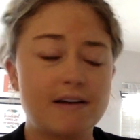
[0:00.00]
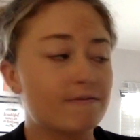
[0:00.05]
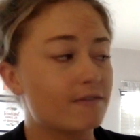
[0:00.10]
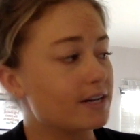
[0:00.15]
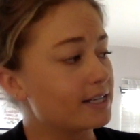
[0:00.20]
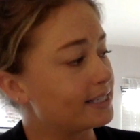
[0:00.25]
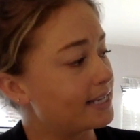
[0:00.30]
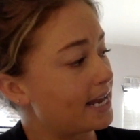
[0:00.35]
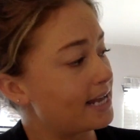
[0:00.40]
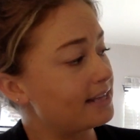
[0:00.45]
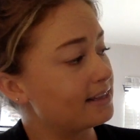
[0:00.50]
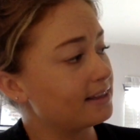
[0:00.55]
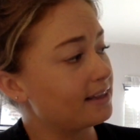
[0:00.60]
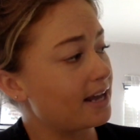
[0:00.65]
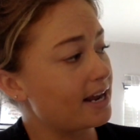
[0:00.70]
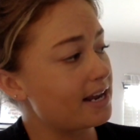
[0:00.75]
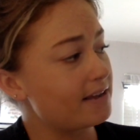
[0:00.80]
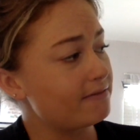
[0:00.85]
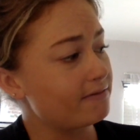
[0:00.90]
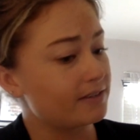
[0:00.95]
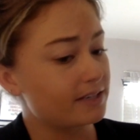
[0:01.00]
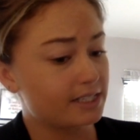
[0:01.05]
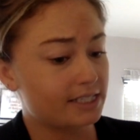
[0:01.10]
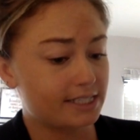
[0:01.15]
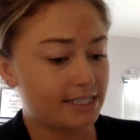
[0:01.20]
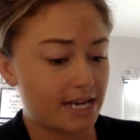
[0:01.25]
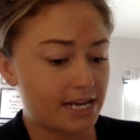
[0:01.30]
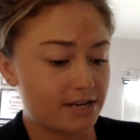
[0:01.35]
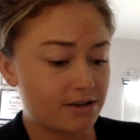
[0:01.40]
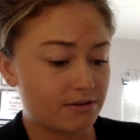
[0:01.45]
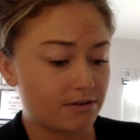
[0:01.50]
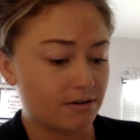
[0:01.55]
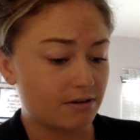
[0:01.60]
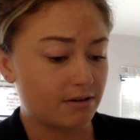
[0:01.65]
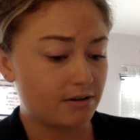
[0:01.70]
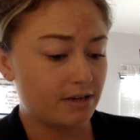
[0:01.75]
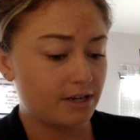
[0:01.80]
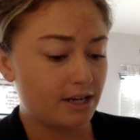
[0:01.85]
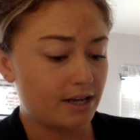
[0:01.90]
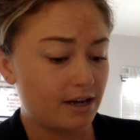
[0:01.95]
Friends, a life
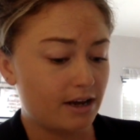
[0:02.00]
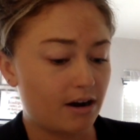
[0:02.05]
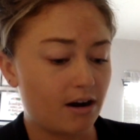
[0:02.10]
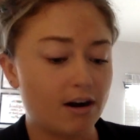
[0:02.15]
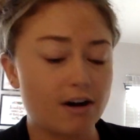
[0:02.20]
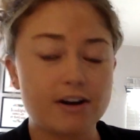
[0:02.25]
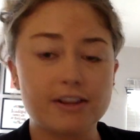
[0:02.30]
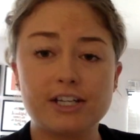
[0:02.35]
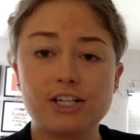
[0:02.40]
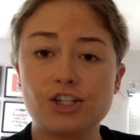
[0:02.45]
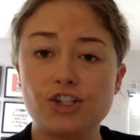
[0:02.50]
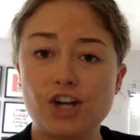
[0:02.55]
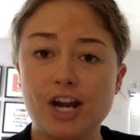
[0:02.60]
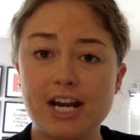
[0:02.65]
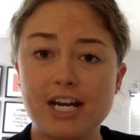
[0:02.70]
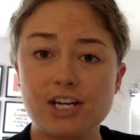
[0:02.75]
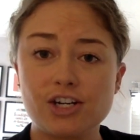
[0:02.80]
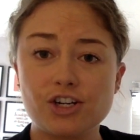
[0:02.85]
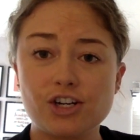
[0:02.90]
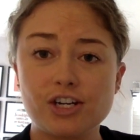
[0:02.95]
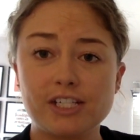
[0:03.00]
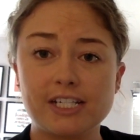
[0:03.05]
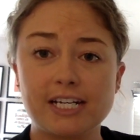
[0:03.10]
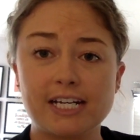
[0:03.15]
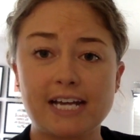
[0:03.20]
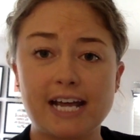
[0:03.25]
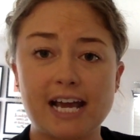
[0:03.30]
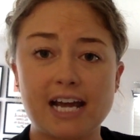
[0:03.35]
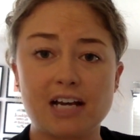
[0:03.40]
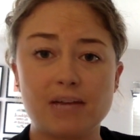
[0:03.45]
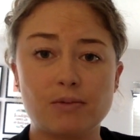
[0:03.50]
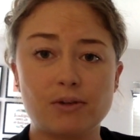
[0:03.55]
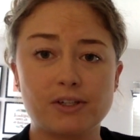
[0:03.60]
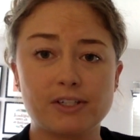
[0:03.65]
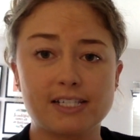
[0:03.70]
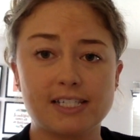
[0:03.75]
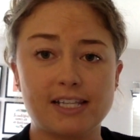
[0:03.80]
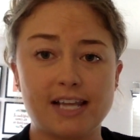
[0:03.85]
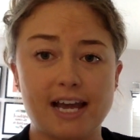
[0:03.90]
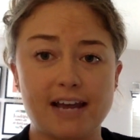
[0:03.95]
cycle are the changes in an
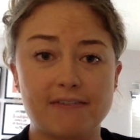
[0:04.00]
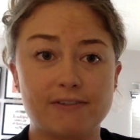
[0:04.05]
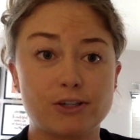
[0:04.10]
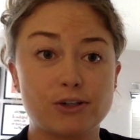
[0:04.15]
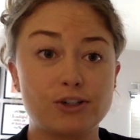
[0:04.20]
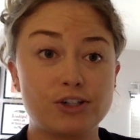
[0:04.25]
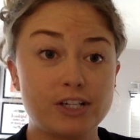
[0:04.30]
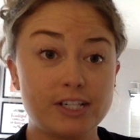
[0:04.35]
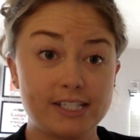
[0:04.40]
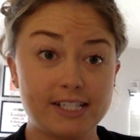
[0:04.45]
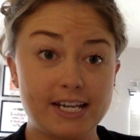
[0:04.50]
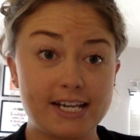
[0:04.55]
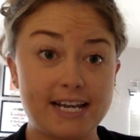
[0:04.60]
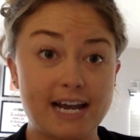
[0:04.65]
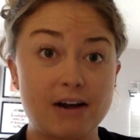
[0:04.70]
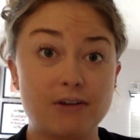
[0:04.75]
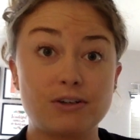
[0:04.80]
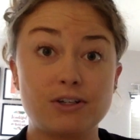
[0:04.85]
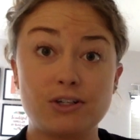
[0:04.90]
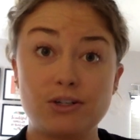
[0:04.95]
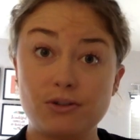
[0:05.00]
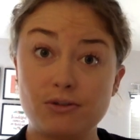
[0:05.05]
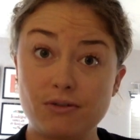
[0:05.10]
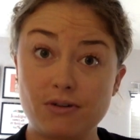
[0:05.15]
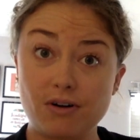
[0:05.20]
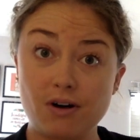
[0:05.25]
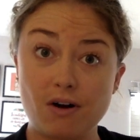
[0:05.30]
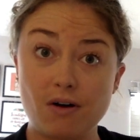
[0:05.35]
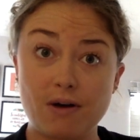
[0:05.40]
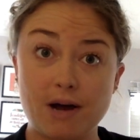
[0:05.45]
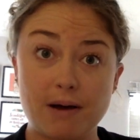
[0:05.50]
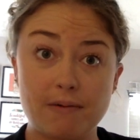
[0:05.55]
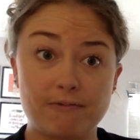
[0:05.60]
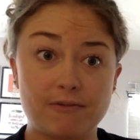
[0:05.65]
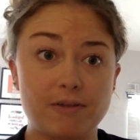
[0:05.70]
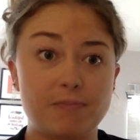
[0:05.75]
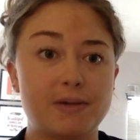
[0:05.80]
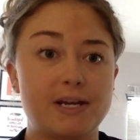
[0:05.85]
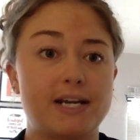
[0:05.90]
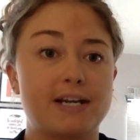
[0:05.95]
animal's life. So just like how you grow up
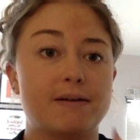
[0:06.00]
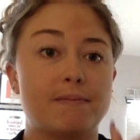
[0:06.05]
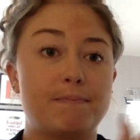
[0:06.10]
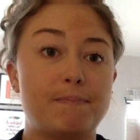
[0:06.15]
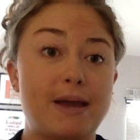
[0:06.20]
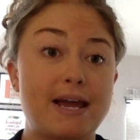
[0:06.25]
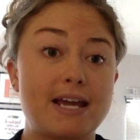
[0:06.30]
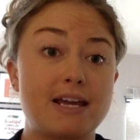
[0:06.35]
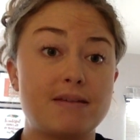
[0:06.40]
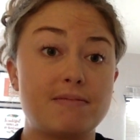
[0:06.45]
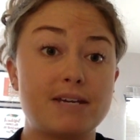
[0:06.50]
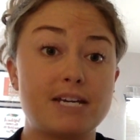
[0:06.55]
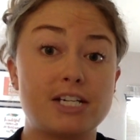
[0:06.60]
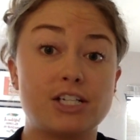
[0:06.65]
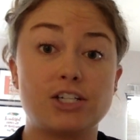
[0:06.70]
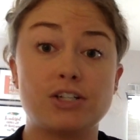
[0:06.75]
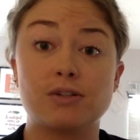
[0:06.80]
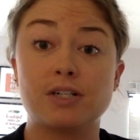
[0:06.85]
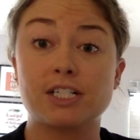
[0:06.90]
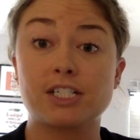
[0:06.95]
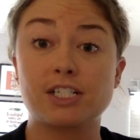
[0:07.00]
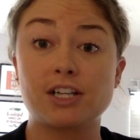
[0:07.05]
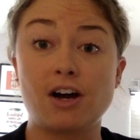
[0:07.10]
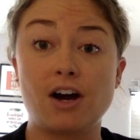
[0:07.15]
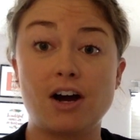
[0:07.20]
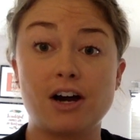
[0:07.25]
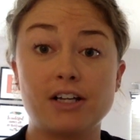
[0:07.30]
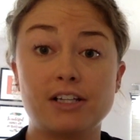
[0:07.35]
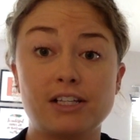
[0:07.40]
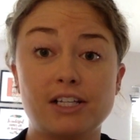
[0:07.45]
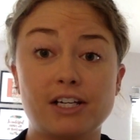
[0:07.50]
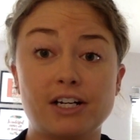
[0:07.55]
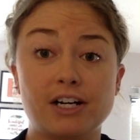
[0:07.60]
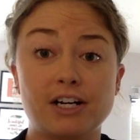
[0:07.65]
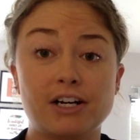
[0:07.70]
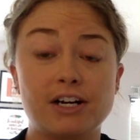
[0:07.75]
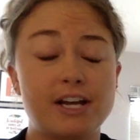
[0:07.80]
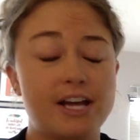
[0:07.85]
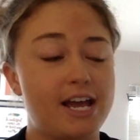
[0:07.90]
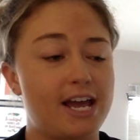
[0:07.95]
from being a baby to a
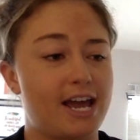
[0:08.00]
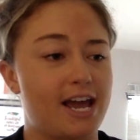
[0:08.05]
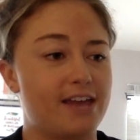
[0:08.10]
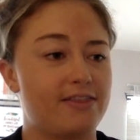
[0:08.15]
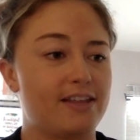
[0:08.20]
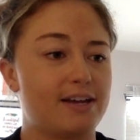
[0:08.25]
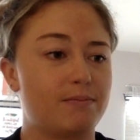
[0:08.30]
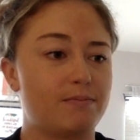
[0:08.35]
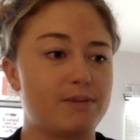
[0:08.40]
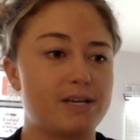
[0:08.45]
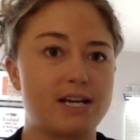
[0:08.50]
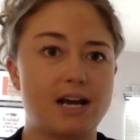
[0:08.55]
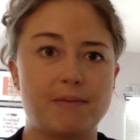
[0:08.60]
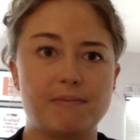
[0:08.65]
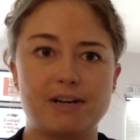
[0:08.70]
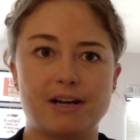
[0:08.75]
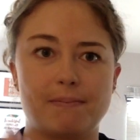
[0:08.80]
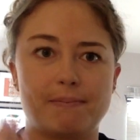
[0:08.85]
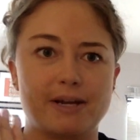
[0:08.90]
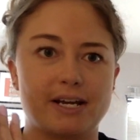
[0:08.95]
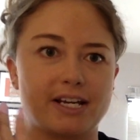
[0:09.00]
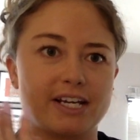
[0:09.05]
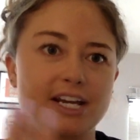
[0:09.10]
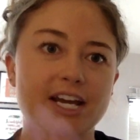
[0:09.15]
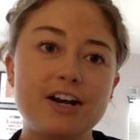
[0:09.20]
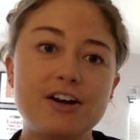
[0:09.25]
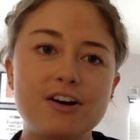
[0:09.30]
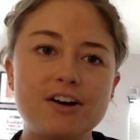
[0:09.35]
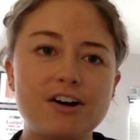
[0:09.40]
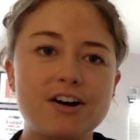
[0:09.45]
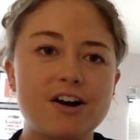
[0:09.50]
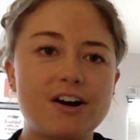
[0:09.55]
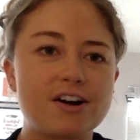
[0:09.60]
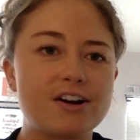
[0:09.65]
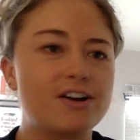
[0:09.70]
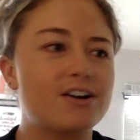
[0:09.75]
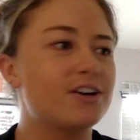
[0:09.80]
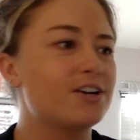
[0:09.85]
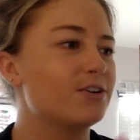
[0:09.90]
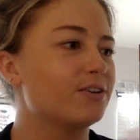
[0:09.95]
toddler and then becoming a big
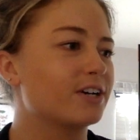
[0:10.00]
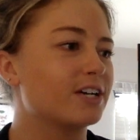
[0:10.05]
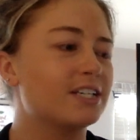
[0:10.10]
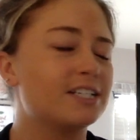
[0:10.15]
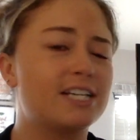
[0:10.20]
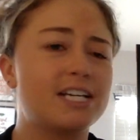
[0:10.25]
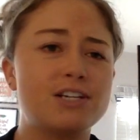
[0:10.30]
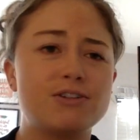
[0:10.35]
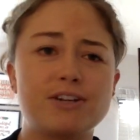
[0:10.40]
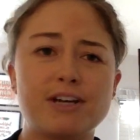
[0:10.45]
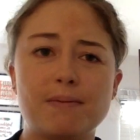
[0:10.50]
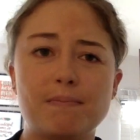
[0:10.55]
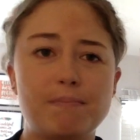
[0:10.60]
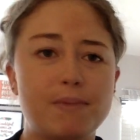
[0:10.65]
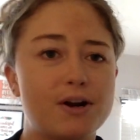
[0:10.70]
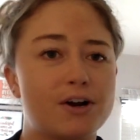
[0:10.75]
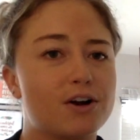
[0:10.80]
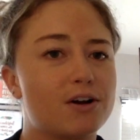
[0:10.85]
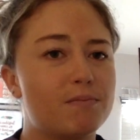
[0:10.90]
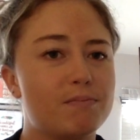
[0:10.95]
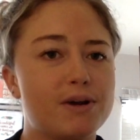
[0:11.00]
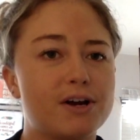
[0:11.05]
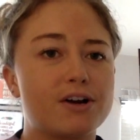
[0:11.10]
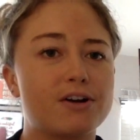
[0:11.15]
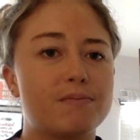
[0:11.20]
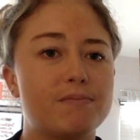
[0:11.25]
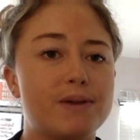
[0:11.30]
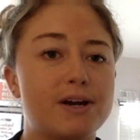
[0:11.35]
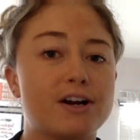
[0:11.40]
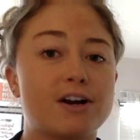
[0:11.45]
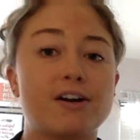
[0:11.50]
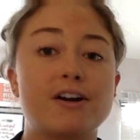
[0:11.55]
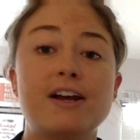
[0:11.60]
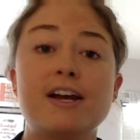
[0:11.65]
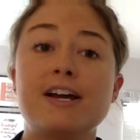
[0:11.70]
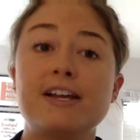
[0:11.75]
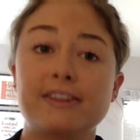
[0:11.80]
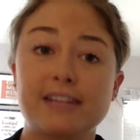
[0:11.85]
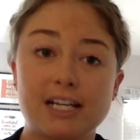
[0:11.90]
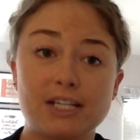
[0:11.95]
kindergartner and you'll continue to get bigger and bigger and bigger,
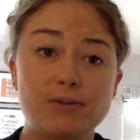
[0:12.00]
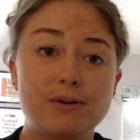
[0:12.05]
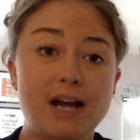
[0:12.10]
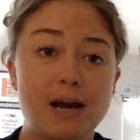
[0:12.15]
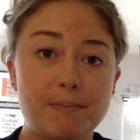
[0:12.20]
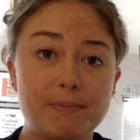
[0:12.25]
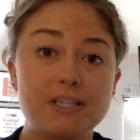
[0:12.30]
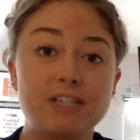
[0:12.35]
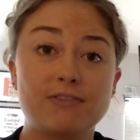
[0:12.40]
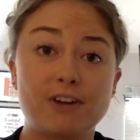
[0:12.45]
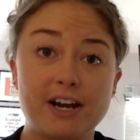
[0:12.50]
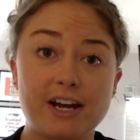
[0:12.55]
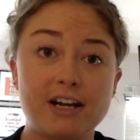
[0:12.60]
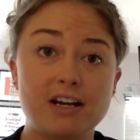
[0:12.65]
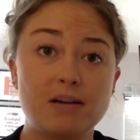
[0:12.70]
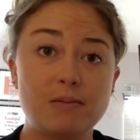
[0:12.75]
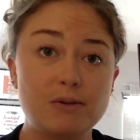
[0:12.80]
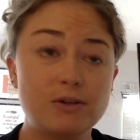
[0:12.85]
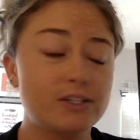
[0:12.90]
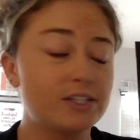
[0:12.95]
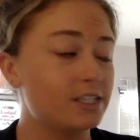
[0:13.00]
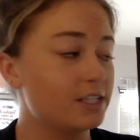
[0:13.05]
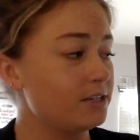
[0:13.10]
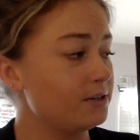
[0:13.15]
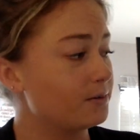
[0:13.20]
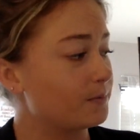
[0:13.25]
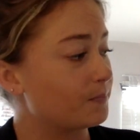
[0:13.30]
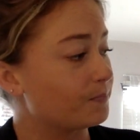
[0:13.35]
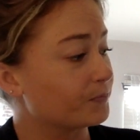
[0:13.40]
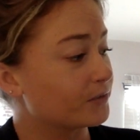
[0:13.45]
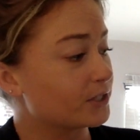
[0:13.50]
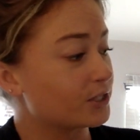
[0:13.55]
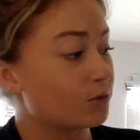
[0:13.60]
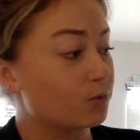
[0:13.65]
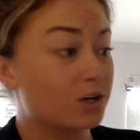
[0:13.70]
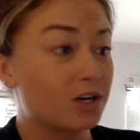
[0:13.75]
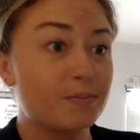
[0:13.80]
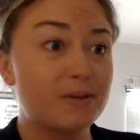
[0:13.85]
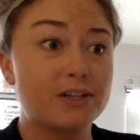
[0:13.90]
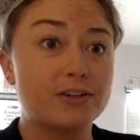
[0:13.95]
that's what happens for animals too. So
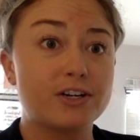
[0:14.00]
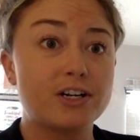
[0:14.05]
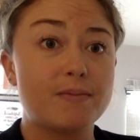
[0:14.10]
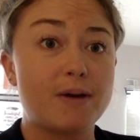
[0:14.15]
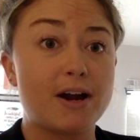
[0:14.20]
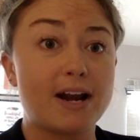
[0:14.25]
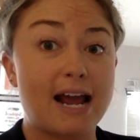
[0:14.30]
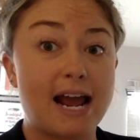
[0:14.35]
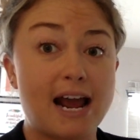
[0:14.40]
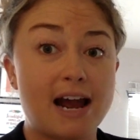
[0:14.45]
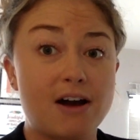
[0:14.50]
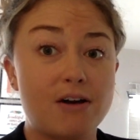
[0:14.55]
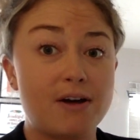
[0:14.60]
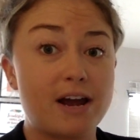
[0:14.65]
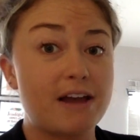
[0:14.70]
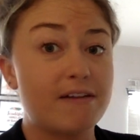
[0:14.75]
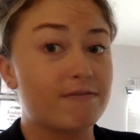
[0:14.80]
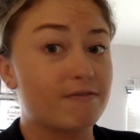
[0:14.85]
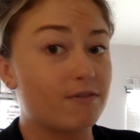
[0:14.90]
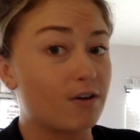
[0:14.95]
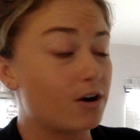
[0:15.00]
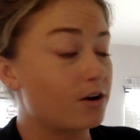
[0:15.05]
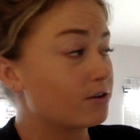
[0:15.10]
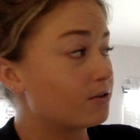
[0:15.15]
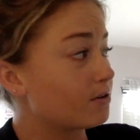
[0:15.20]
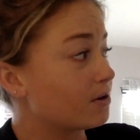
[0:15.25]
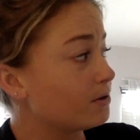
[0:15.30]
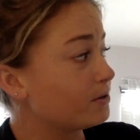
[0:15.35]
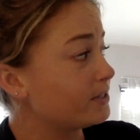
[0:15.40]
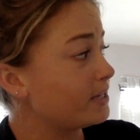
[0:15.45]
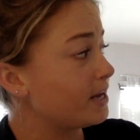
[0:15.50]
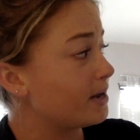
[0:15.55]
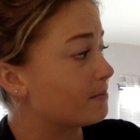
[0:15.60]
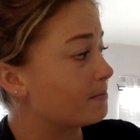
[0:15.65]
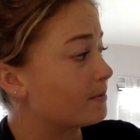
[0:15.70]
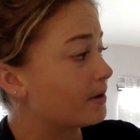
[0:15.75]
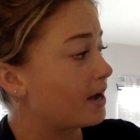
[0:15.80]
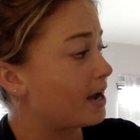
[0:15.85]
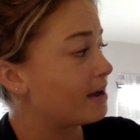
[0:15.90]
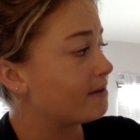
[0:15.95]
we're going to be learning about how a frog grows up,
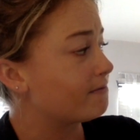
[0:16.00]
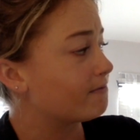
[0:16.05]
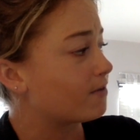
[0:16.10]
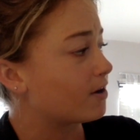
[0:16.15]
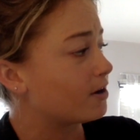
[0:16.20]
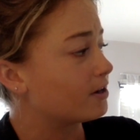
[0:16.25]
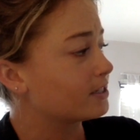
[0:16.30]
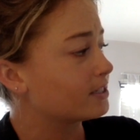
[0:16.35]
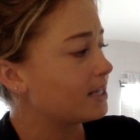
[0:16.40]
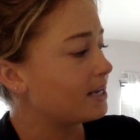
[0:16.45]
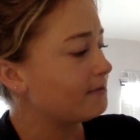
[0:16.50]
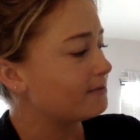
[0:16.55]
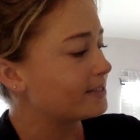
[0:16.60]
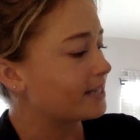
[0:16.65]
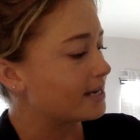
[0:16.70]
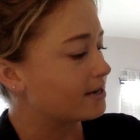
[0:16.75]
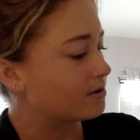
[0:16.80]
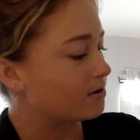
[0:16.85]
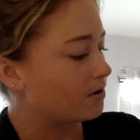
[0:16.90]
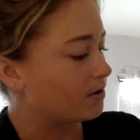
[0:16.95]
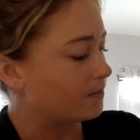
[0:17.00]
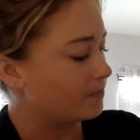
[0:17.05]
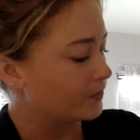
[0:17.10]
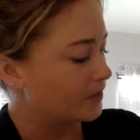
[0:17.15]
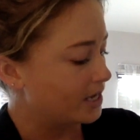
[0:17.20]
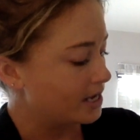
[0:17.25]
a frog's life cycle.